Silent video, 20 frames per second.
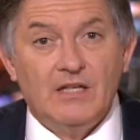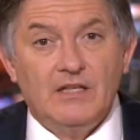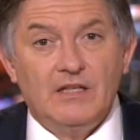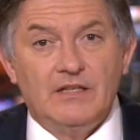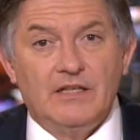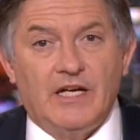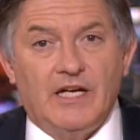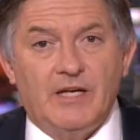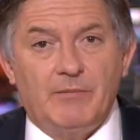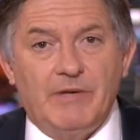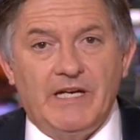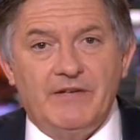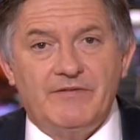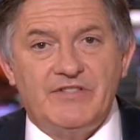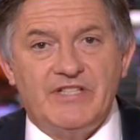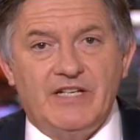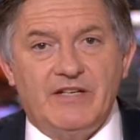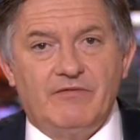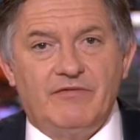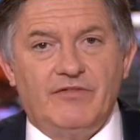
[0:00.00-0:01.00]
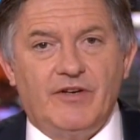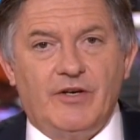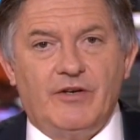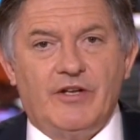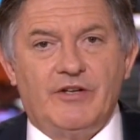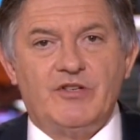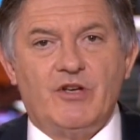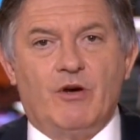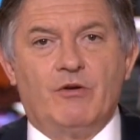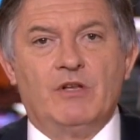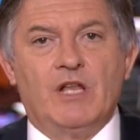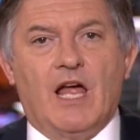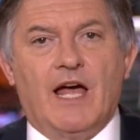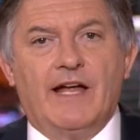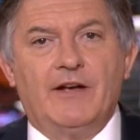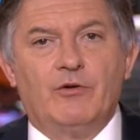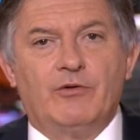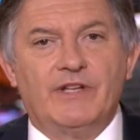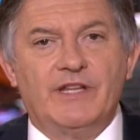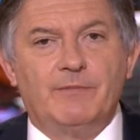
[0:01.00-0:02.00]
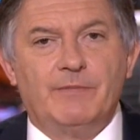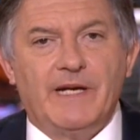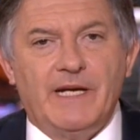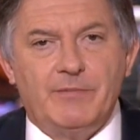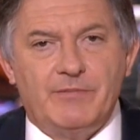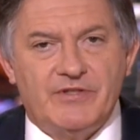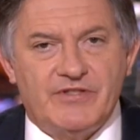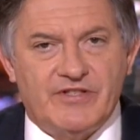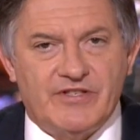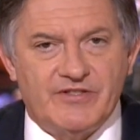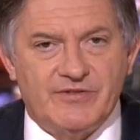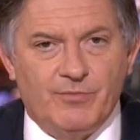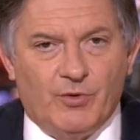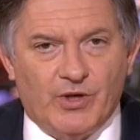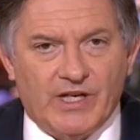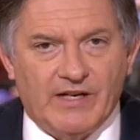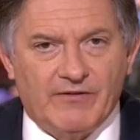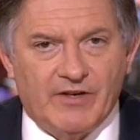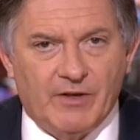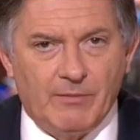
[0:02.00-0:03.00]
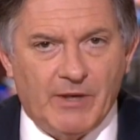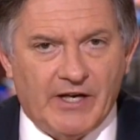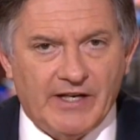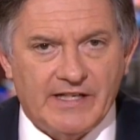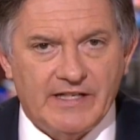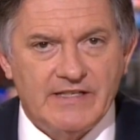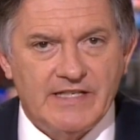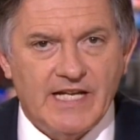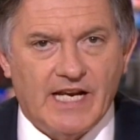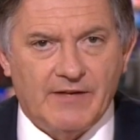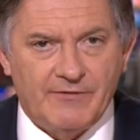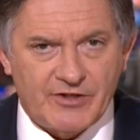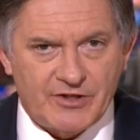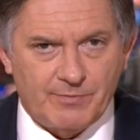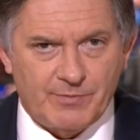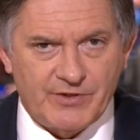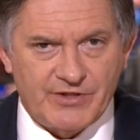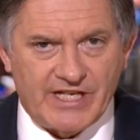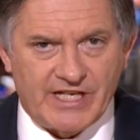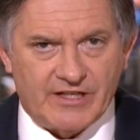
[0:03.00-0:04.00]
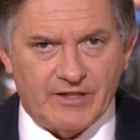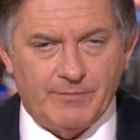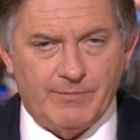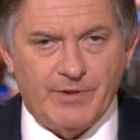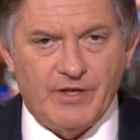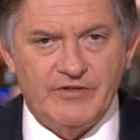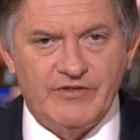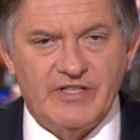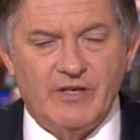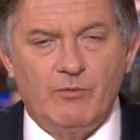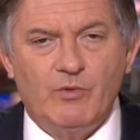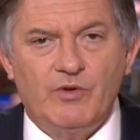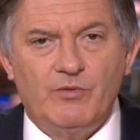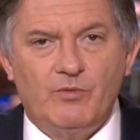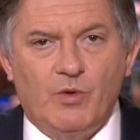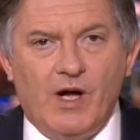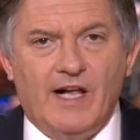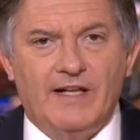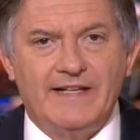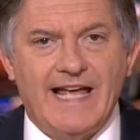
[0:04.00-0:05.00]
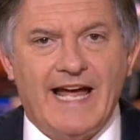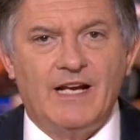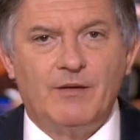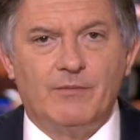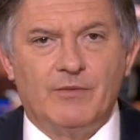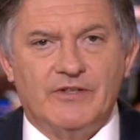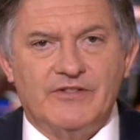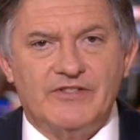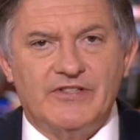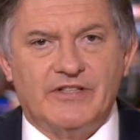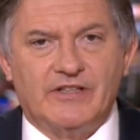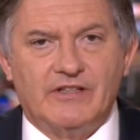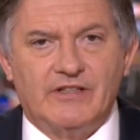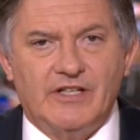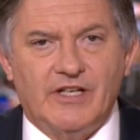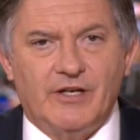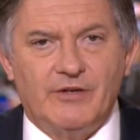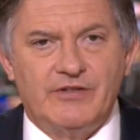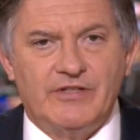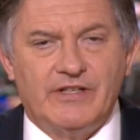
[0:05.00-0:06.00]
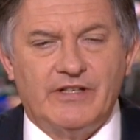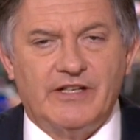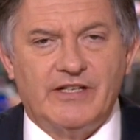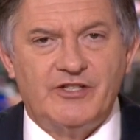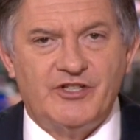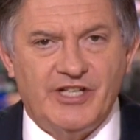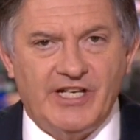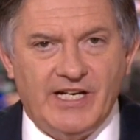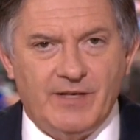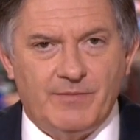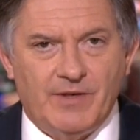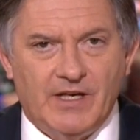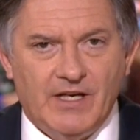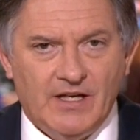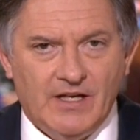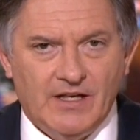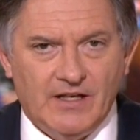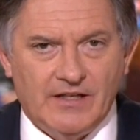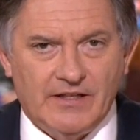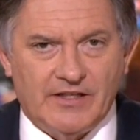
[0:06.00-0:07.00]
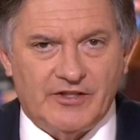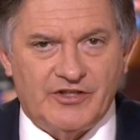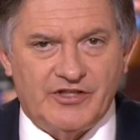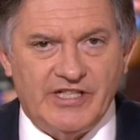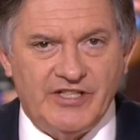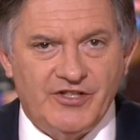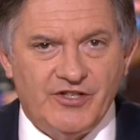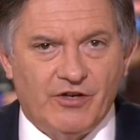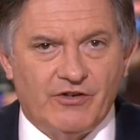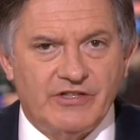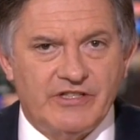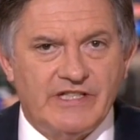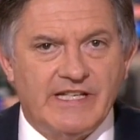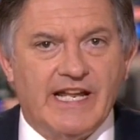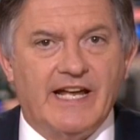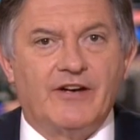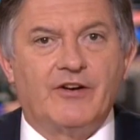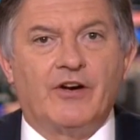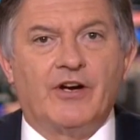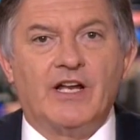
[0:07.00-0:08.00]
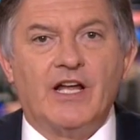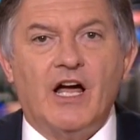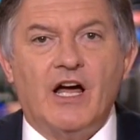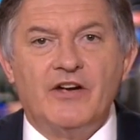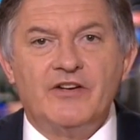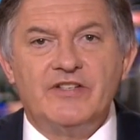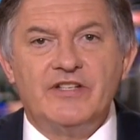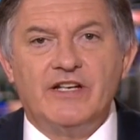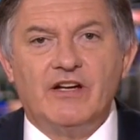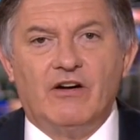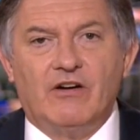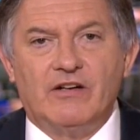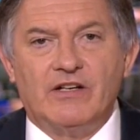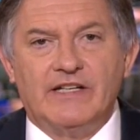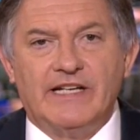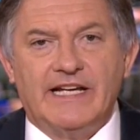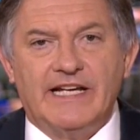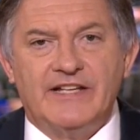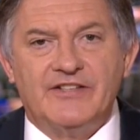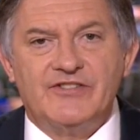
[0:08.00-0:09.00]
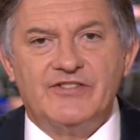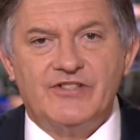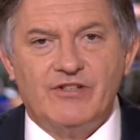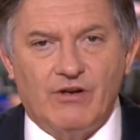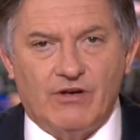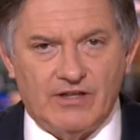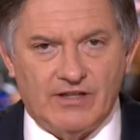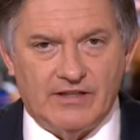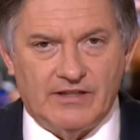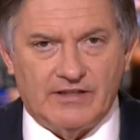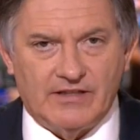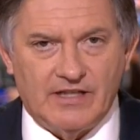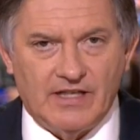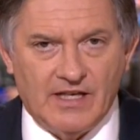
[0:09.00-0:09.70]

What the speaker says: Now, you may have seen photos online or in the papers this morning of an American television presenter posing with wild animals, a goat and a sheep, that she shot dead on a hunting holiday in Scotland.